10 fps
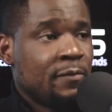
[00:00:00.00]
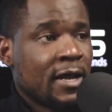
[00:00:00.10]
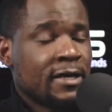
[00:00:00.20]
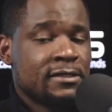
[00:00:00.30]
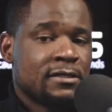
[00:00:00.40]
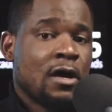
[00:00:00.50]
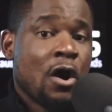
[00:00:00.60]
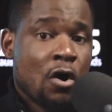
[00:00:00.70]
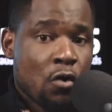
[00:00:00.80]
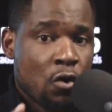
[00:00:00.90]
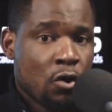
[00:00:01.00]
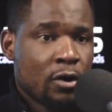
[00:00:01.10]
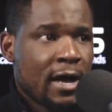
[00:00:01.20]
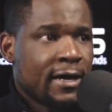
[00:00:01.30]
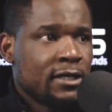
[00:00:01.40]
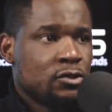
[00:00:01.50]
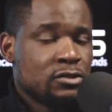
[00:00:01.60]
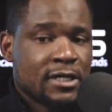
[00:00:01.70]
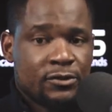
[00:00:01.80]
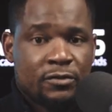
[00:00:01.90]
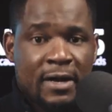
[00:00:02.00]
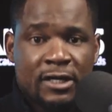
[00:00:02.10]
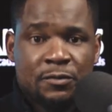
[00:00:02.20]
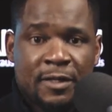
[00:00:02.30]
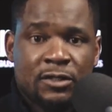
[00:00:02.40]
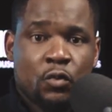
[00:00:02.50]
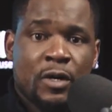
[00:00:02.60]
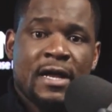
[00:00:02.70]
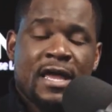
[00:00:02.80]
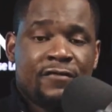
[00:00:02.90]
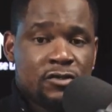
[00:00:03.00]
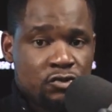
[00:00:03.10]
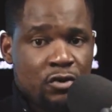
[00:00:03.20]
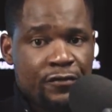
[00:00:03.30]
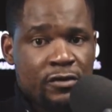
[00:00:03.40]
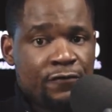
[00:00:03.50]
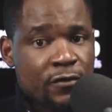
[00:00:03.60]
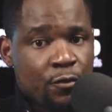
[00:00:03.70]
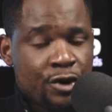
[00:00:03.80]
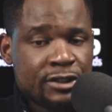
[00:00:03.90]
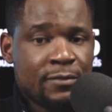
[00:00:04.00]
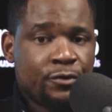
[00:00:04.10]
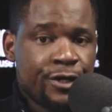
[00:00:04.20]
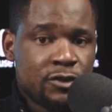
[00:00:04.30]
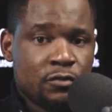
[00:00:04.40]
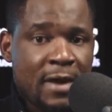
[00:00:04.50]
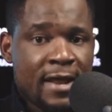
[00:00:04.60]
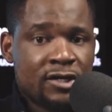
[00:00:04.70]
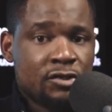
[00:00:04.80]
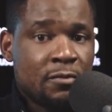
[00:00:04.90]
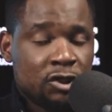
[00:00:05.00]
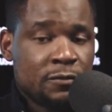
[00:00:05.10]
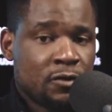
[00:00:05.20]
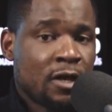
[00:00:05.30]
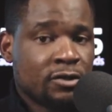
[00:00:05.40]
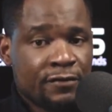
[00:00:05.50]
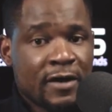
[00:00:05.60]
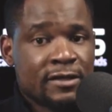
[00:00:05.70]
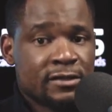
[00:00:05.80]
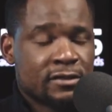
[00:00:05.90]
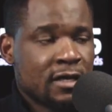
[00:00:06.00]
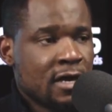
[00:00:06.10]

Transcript: appliance, or I can do central management where I have a server from which I'm going to manage multiple other devices.